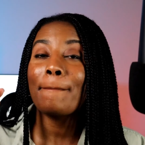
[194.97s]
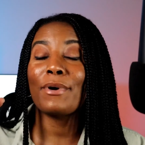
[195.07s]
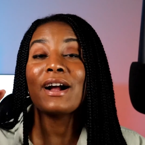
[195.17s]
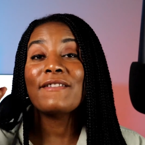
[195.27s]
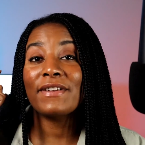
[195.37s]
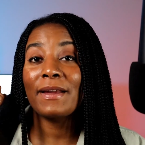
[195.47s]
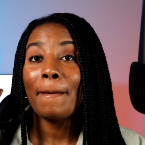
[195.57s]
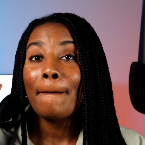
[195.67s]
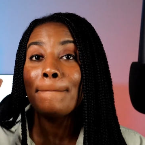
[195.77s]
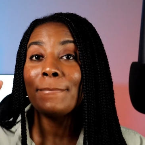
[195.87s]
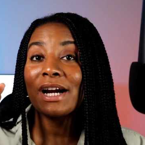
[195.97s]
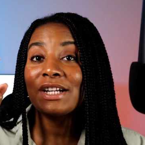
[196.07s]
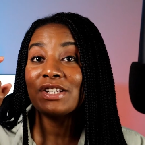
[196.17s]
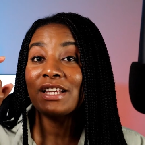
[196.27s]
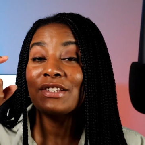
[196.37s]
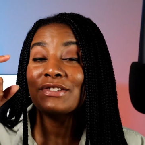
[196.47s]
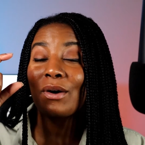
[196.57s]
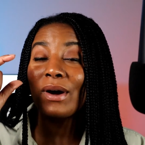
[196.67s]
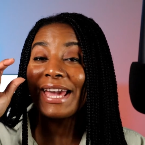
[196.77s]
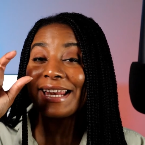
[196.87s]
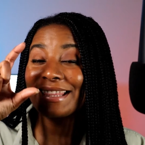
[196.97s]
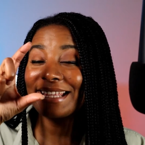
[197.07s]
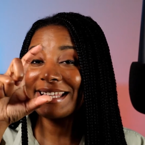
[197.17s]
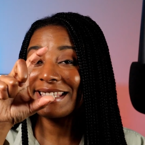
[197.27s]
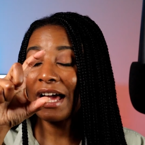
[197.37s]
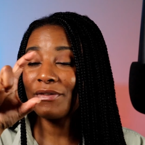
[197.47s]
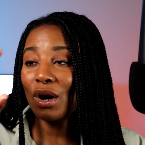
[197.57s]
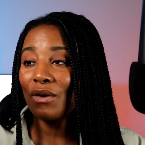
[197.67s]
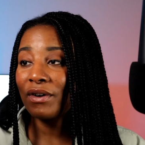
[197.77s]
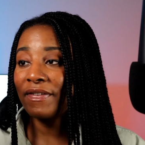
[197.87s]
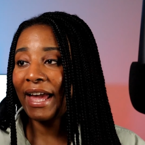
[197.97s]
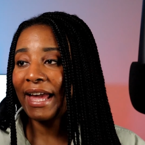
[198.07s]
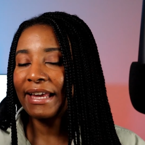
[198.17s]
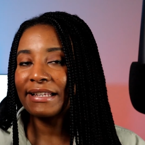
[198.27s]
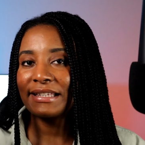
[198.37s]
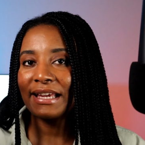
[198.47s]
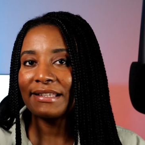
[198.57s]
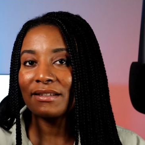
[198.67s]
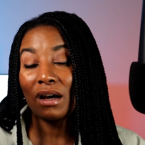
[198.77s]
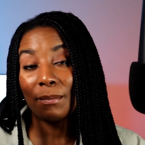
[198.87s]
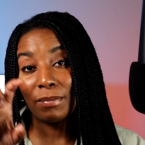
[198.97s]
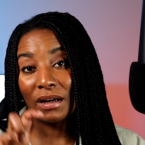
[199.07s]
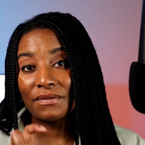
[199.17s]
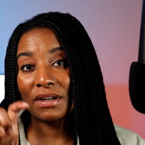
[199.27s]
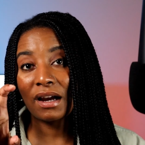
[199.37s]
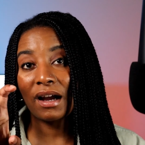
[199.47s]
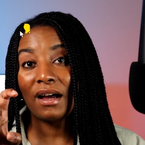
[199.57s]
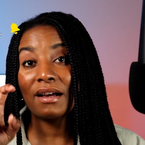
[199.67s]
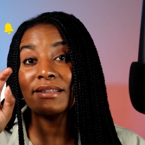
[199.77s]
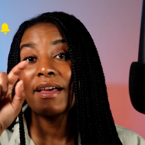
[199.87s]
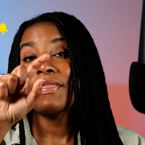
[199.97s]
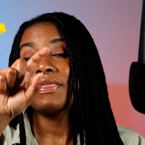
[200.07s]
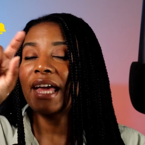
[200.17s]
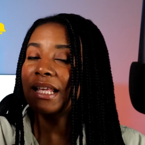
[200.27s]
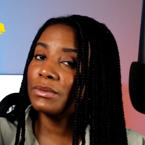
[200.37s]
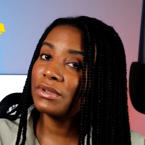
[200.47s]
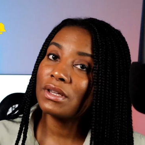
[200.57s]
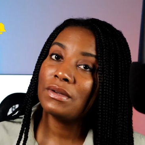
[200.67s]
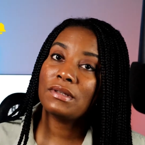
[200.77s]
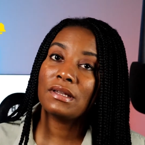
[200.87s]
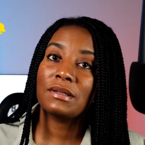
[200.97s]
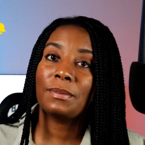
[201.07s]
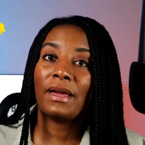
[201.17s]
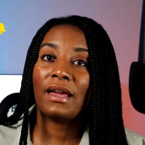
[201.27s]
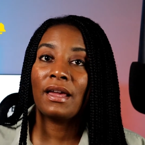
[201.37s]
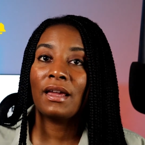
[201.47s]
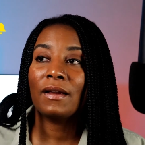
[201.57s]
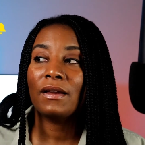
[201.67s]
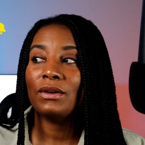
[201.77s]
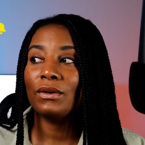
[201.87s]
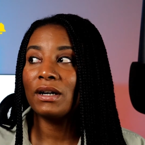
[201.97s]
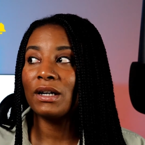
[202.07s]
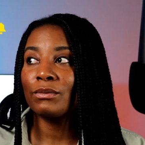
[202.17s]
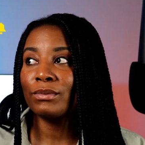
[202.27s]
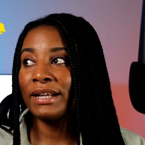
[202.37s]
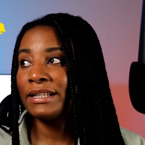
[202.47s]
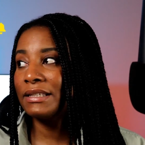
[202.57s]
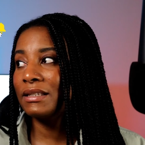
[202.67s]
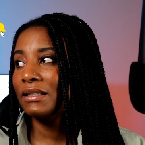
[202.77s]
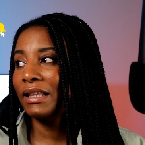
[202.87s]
profit margin. So anything that's left over, that excess above the COGS, that's what you're using to pay your rent.